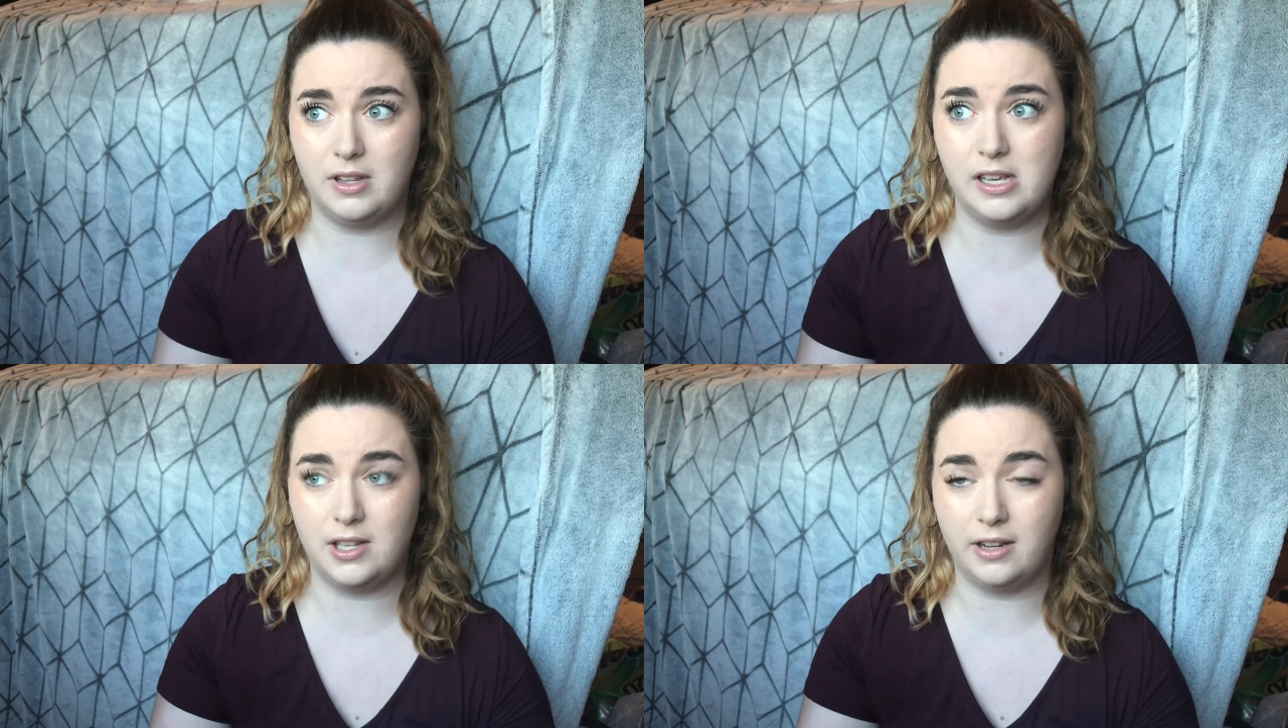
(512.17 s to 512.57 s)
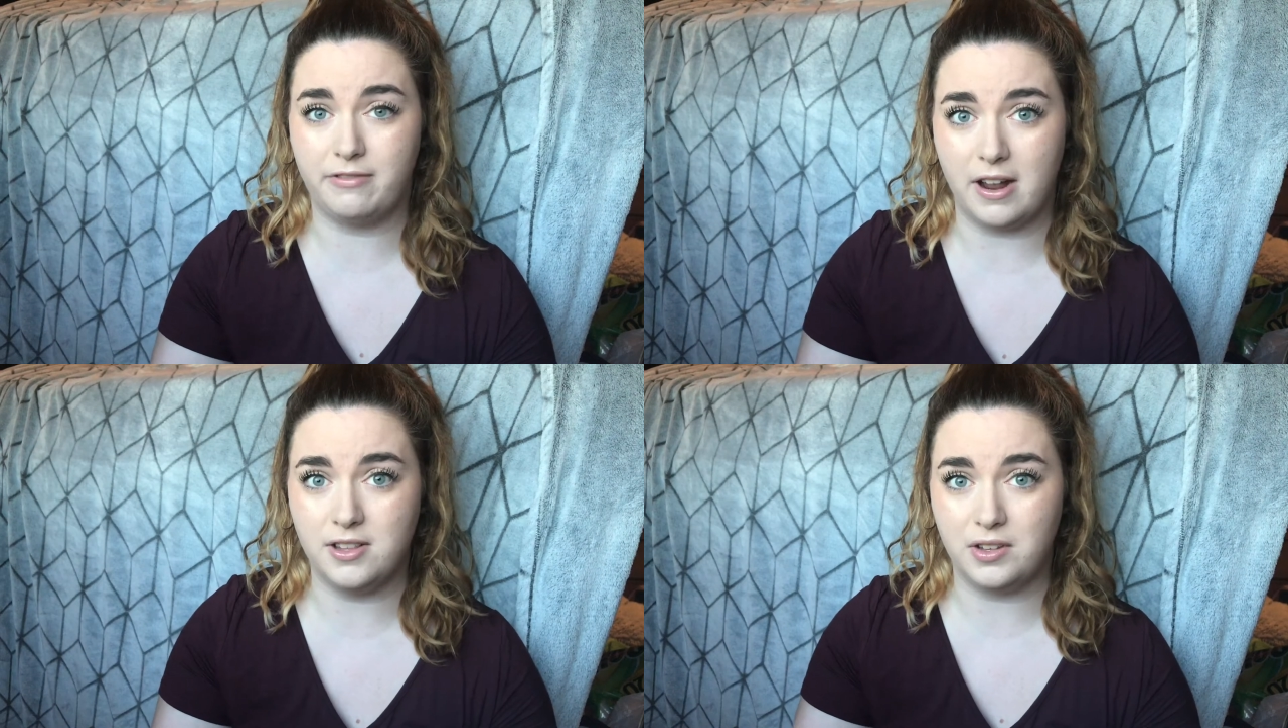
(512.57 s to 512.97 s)
is, like,
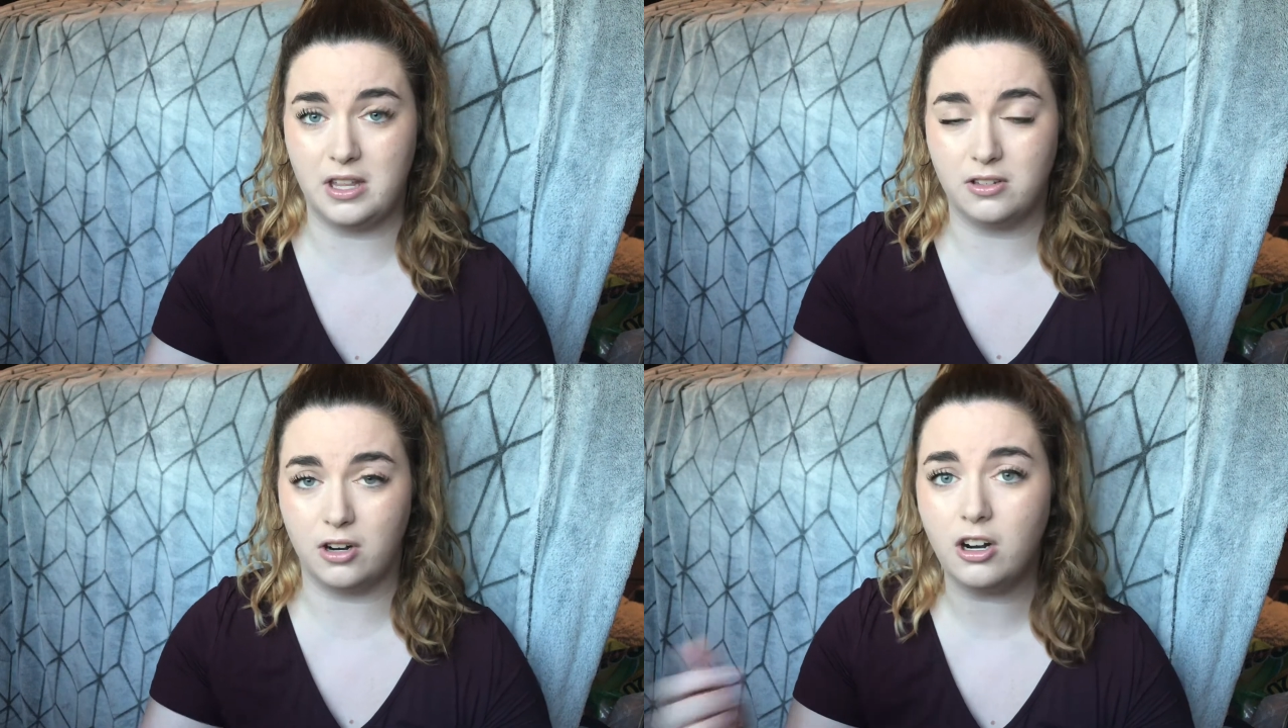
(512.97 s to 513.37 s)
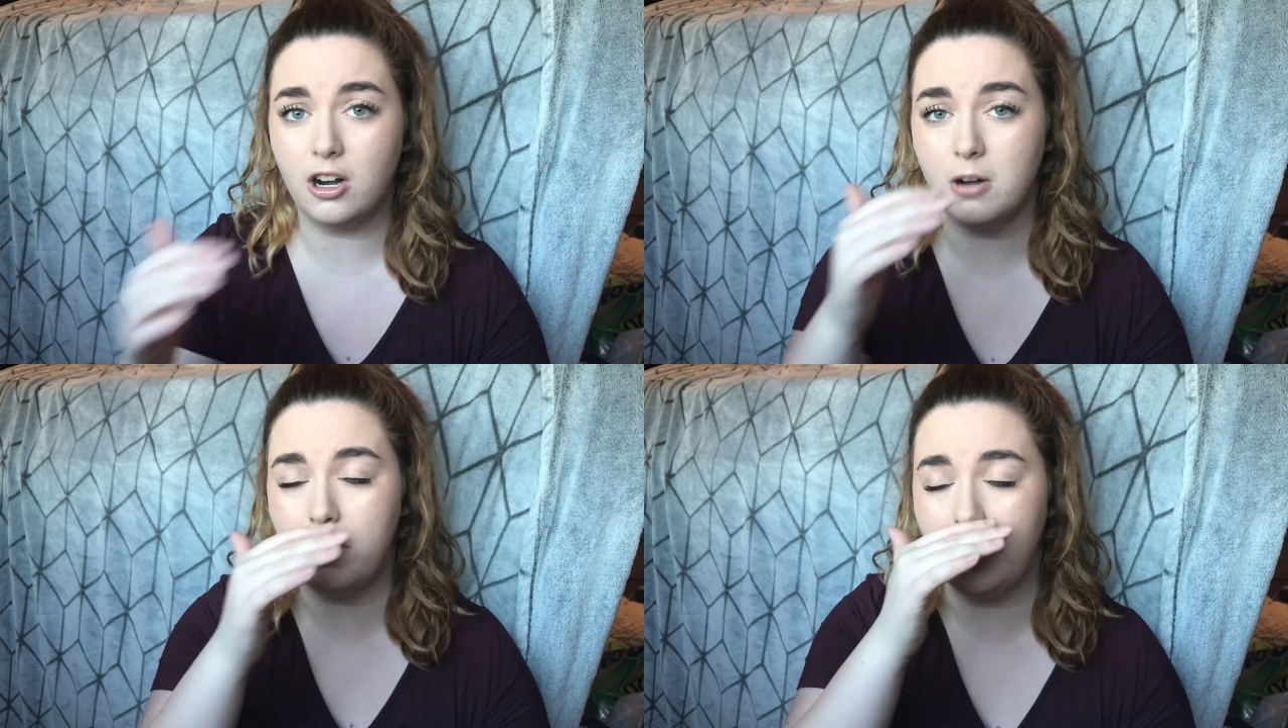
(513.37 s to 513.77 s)
friends with this
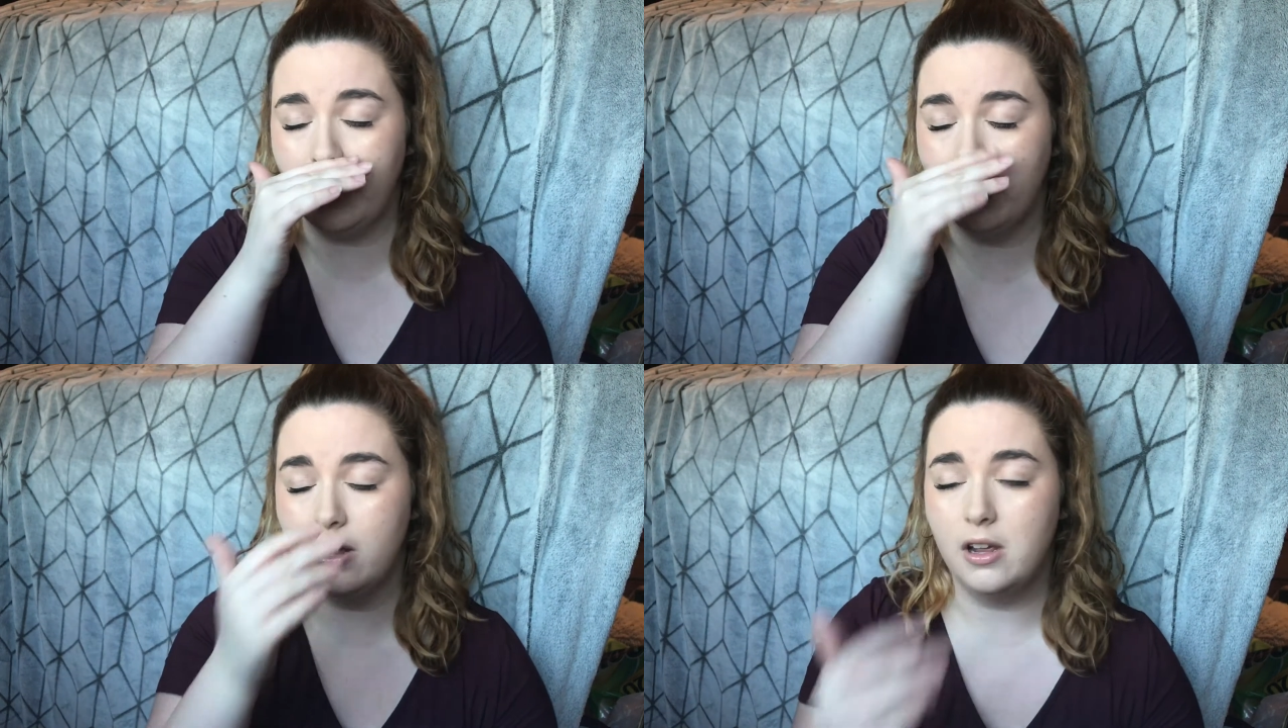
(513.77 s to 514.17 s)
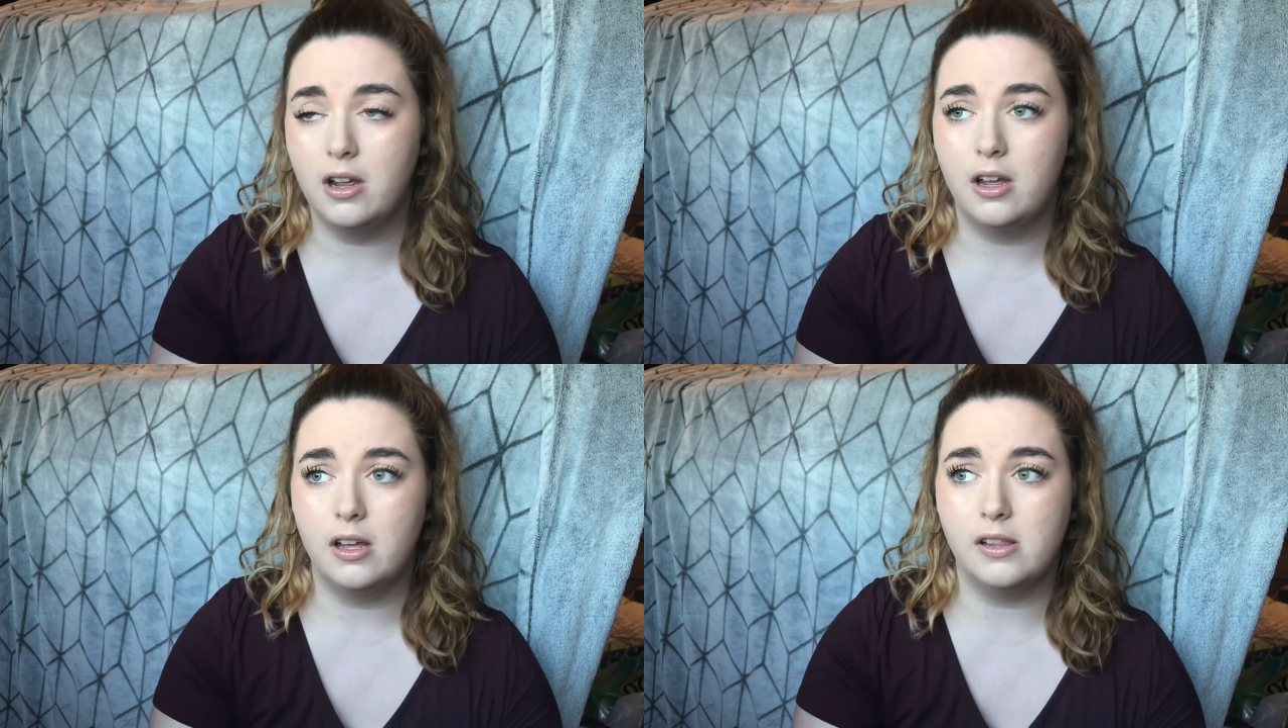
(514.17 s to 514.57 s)
girl, but,
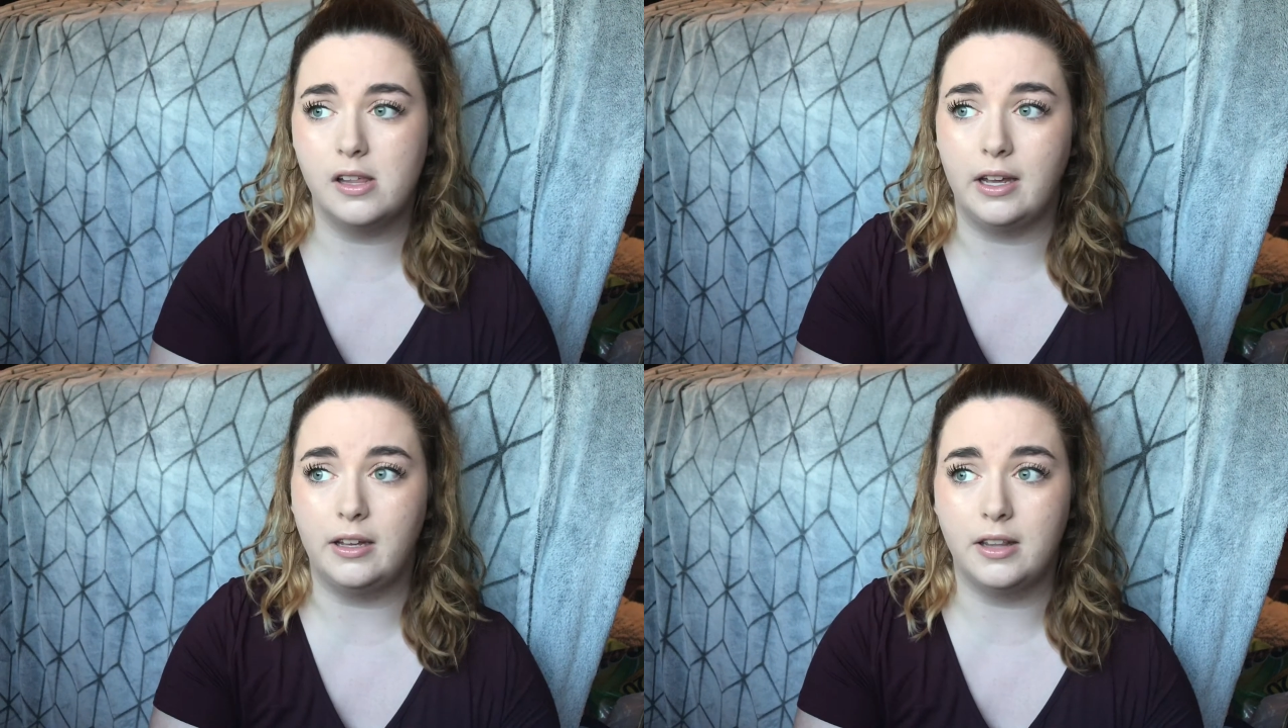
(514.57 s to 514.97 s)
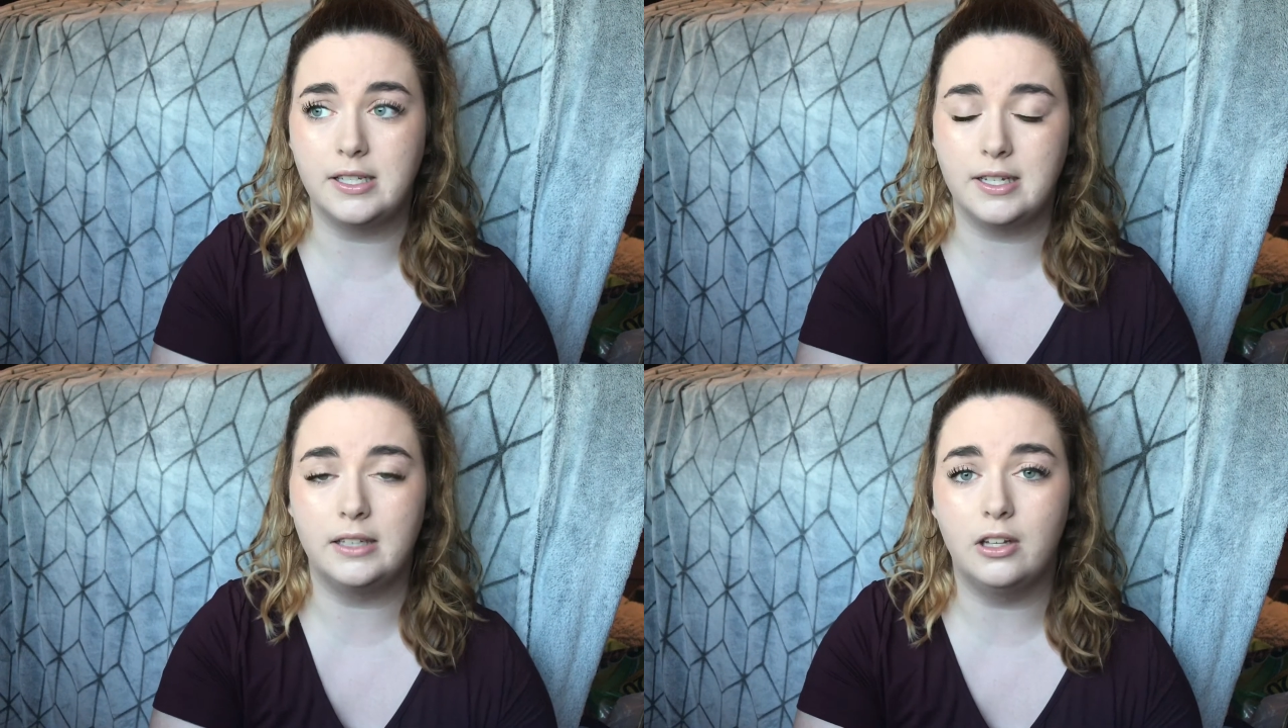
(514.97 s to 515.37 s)
like,
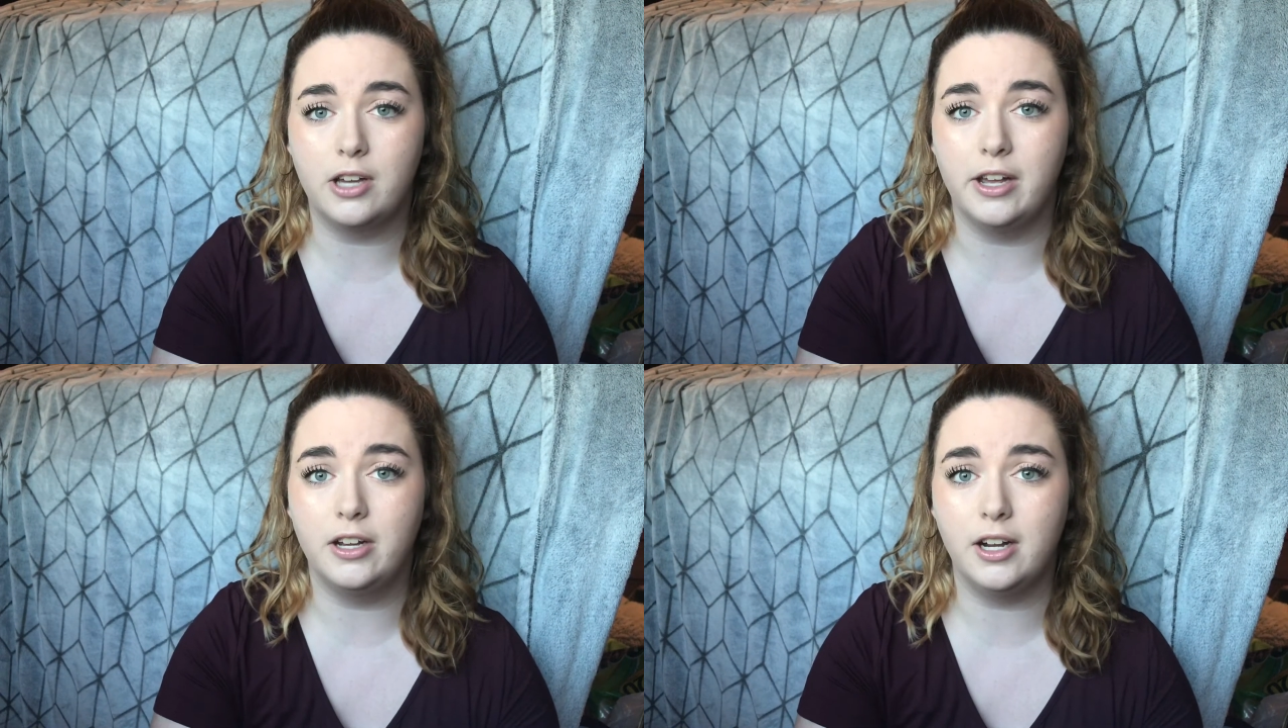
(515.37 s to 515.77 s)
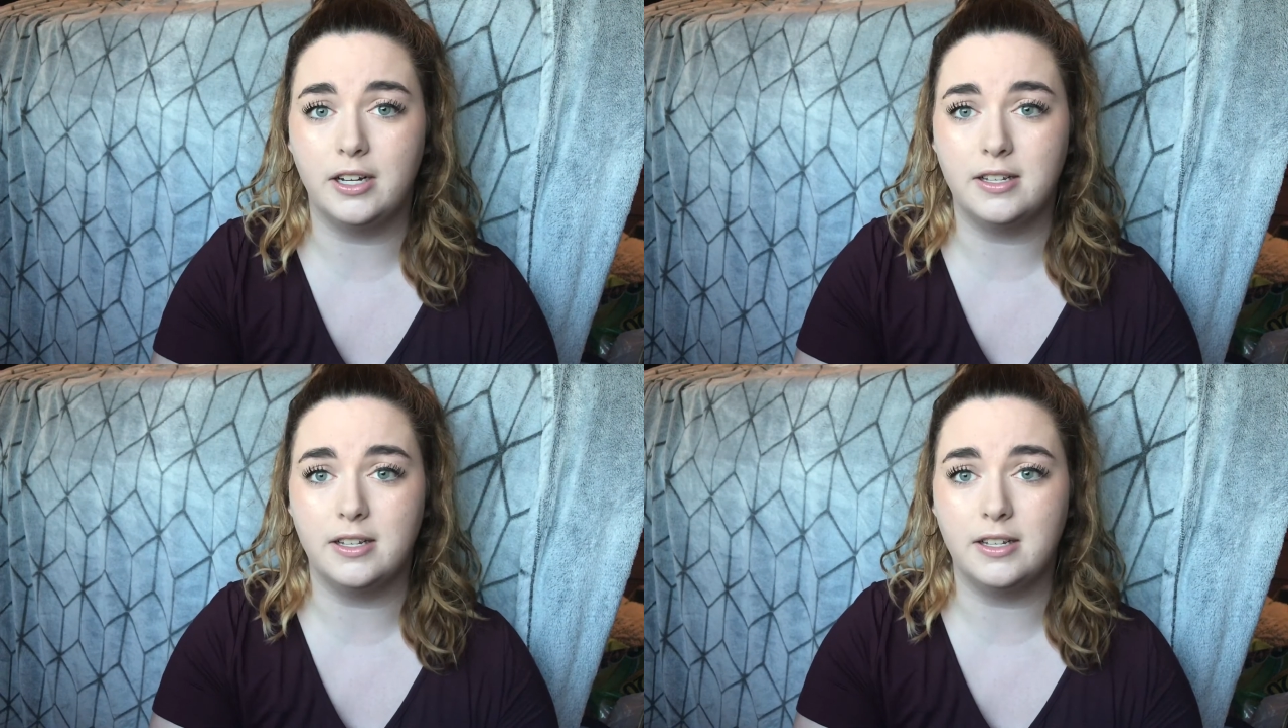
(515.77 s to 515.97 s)
this isn't looking good.